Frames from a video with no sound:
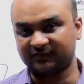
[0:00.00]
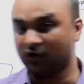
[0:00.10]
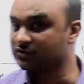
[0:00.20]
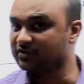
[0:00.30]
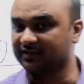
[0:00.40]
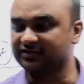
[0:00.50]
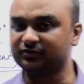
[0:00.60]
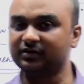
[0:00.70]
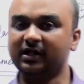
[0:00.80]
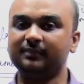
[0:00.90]
We also
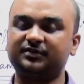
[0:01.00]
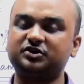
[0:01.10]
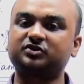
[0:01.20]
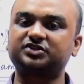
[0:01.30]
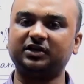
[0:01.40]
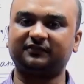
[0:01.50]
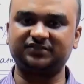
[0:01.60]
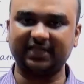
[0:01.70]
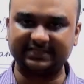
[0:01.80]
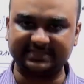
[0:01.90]
understood the doctrine of
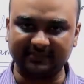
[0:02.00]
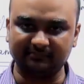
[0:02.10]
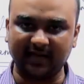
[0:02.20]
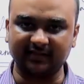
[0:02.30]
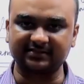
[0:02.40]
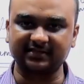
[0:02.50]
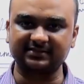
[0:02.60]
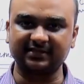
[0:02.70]
checks and balances.